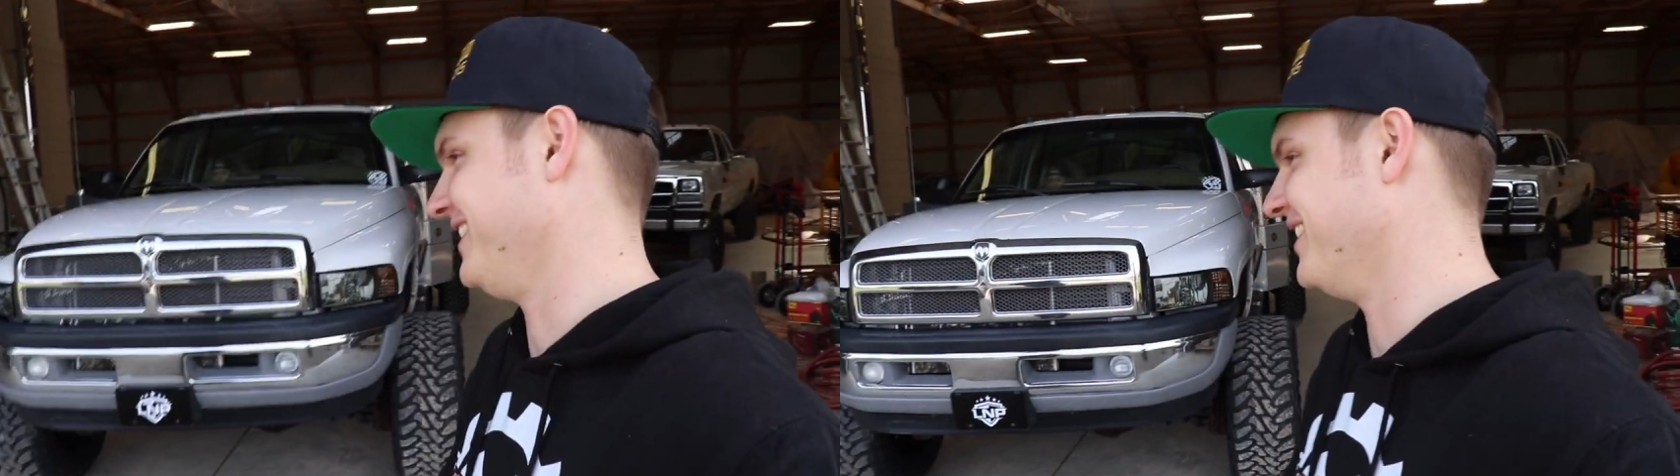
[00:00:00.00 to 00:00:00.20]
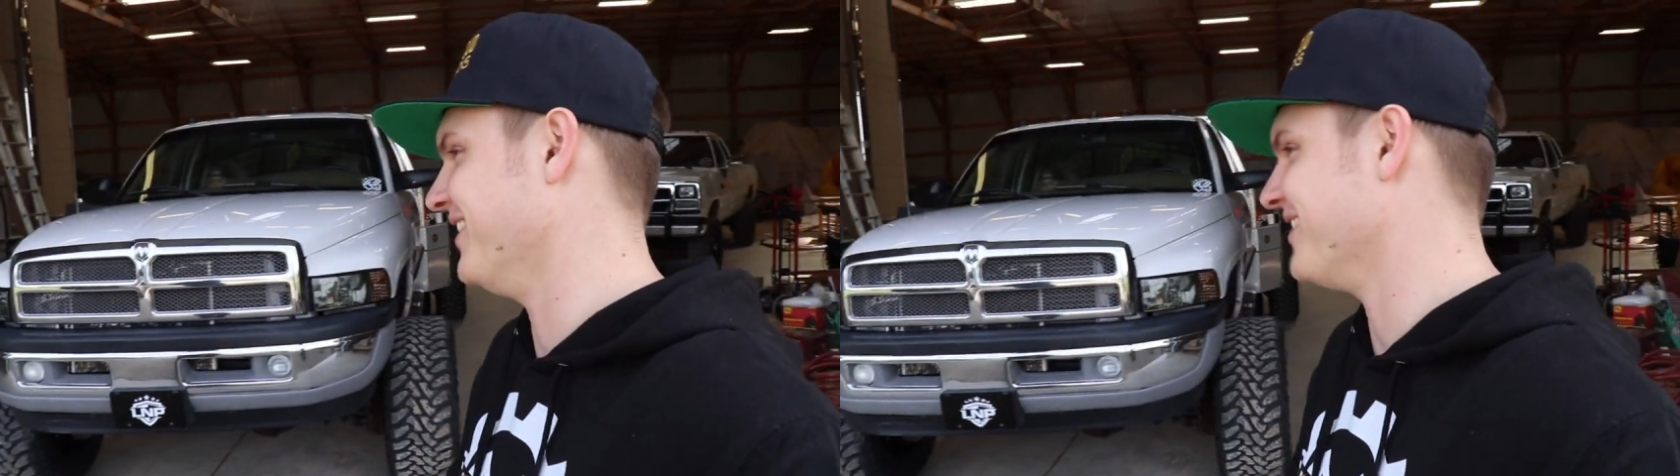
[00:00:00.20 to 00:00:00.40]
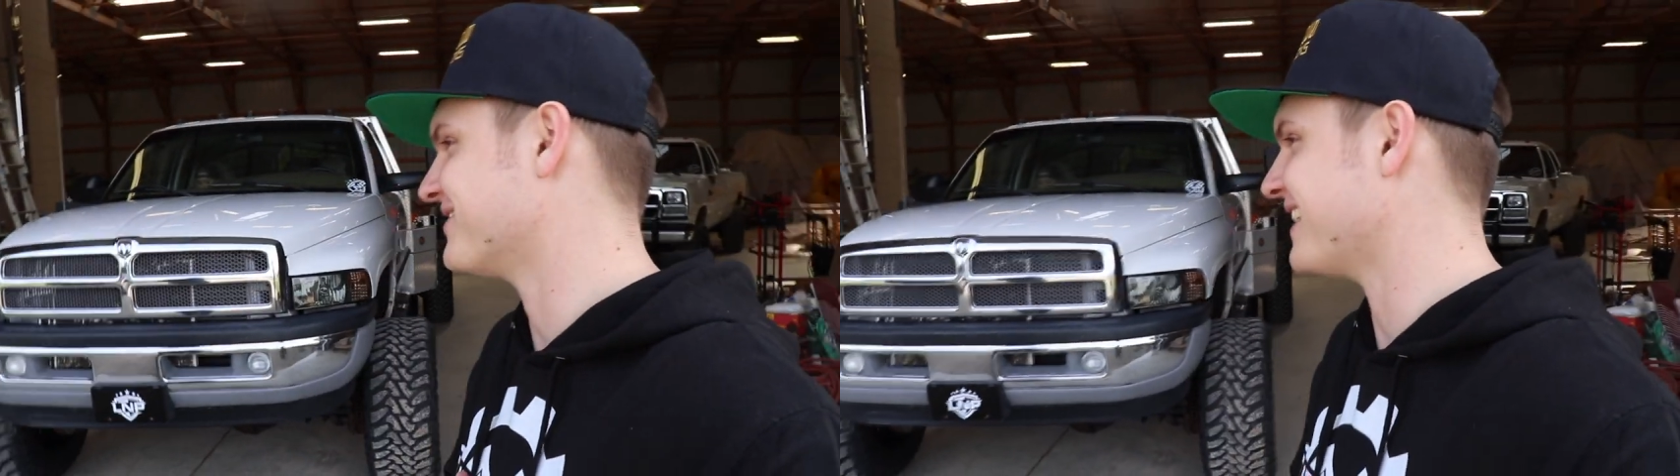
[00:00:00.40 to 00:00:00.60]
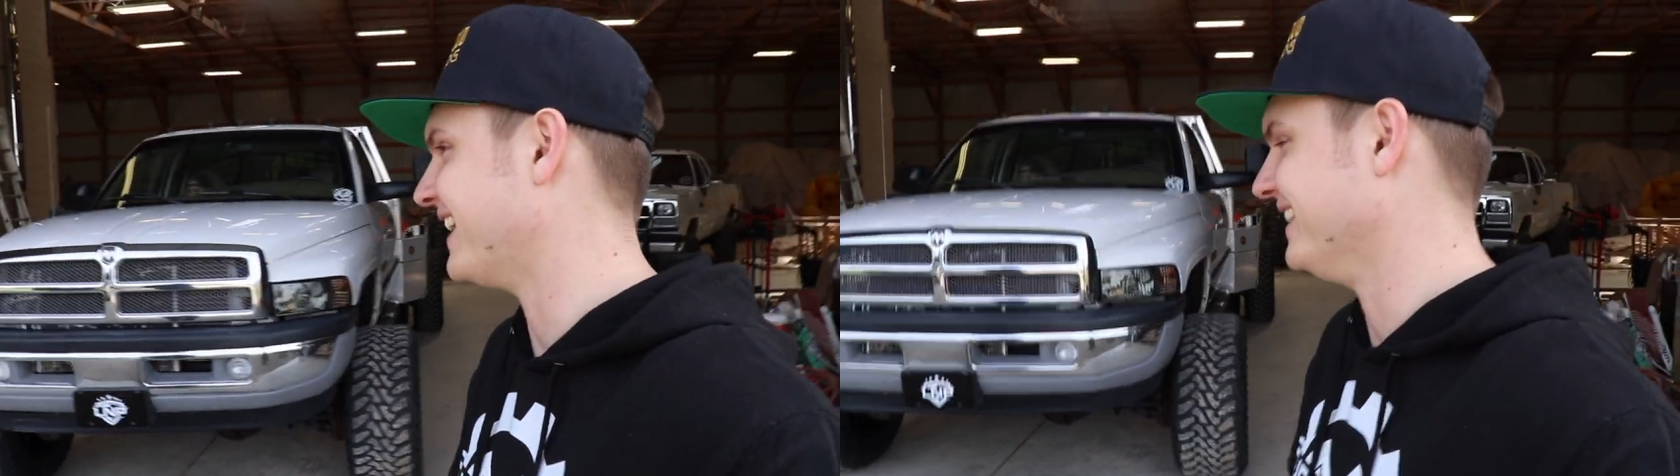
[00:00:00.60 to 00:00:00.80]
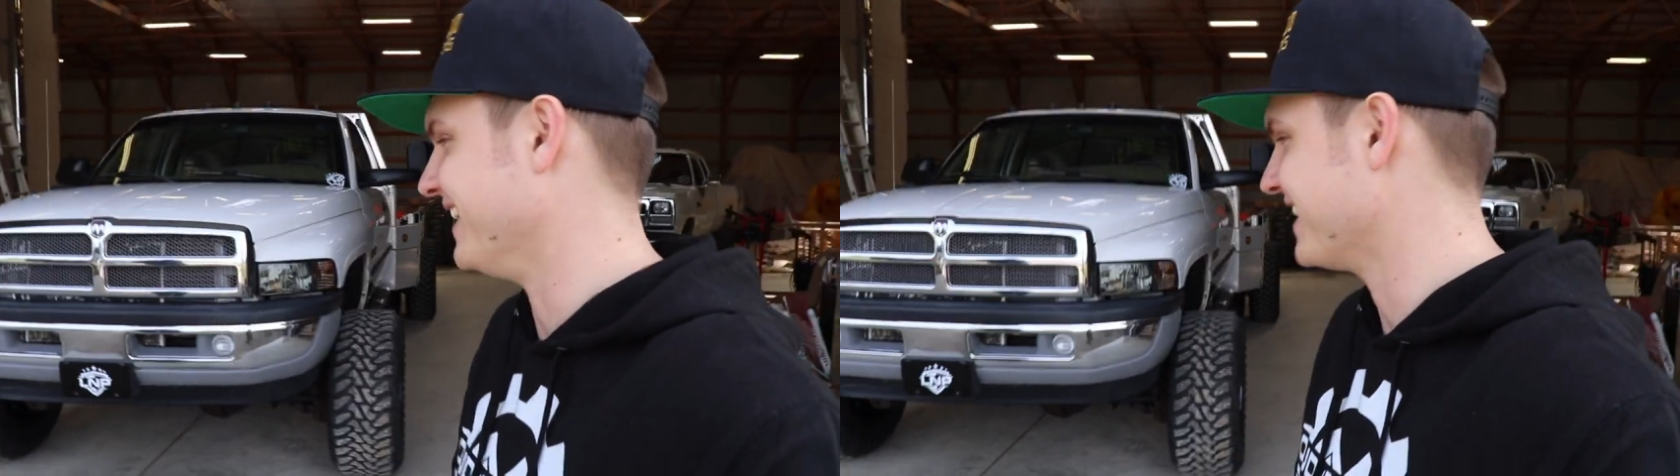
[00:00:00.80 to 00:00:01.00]
you know what I'm
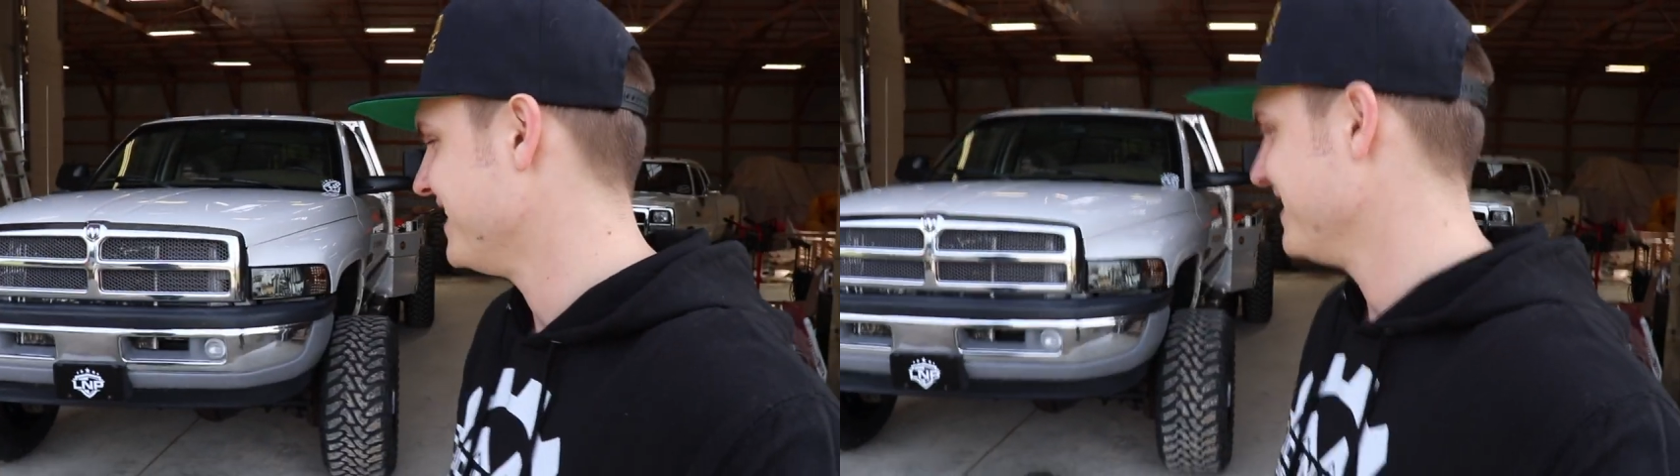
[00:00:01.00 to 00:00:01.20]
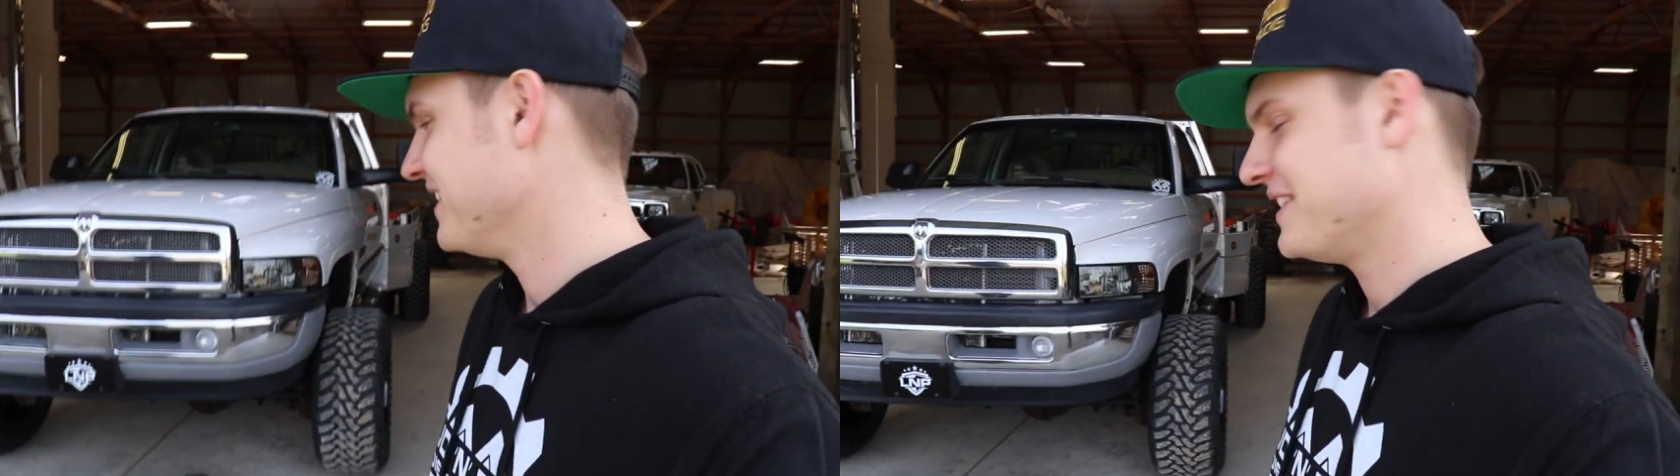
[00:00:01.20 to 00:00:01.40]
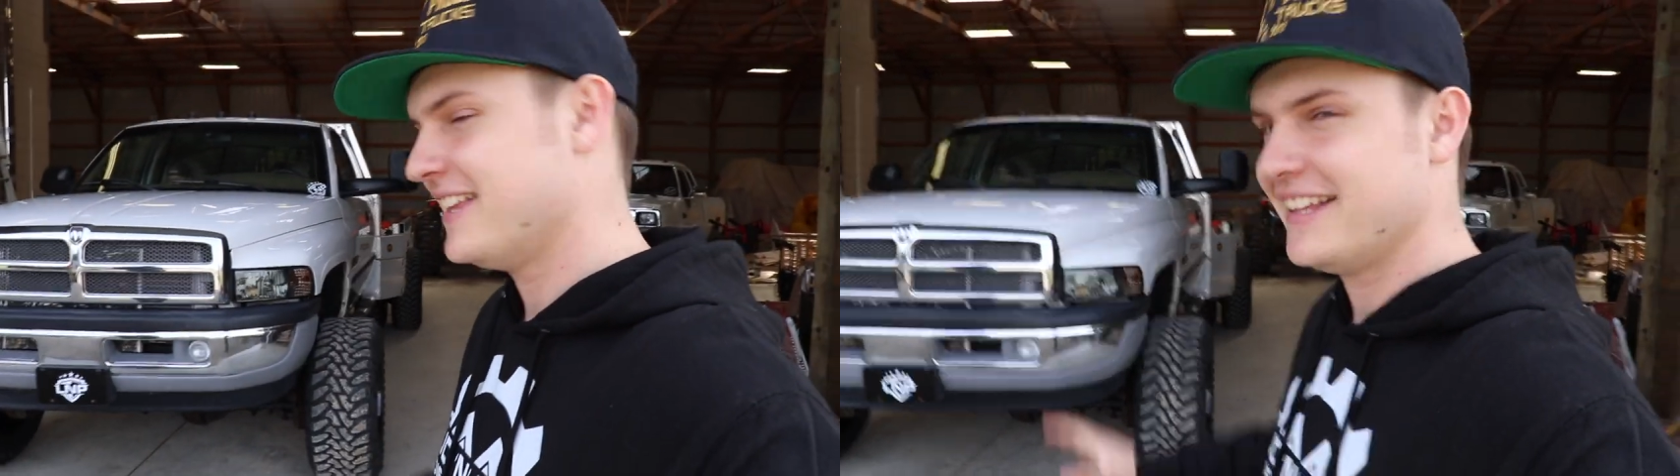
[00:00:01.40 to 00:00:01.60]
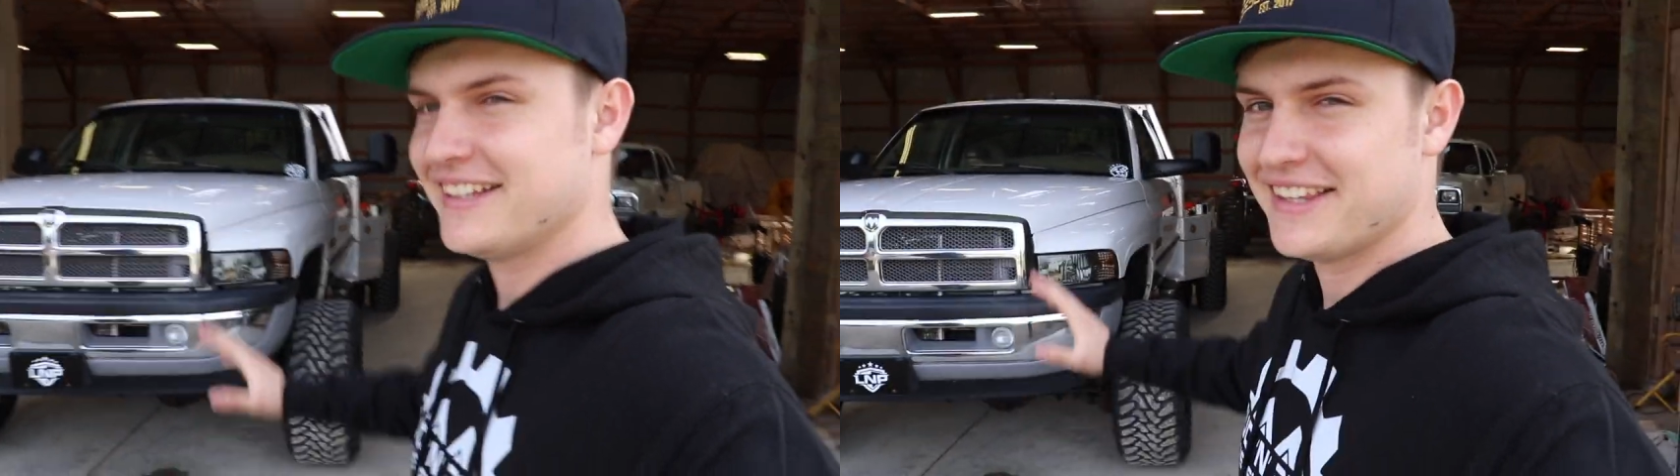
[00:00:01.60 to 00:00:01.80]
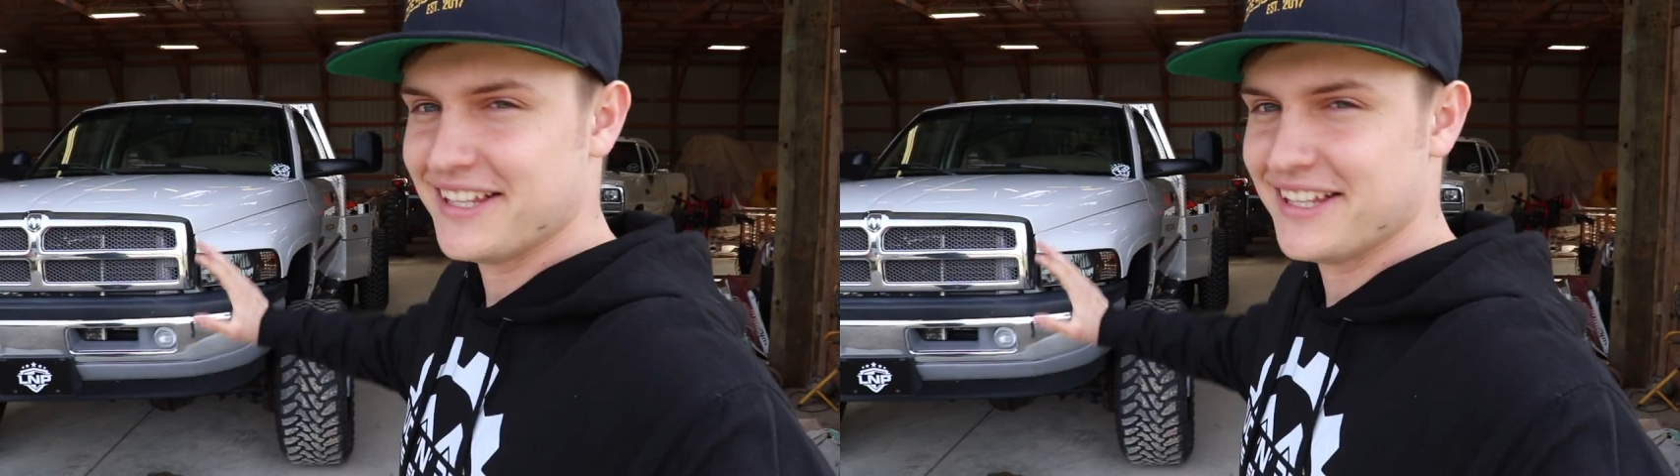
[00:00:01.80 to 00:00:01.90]
saying? Like then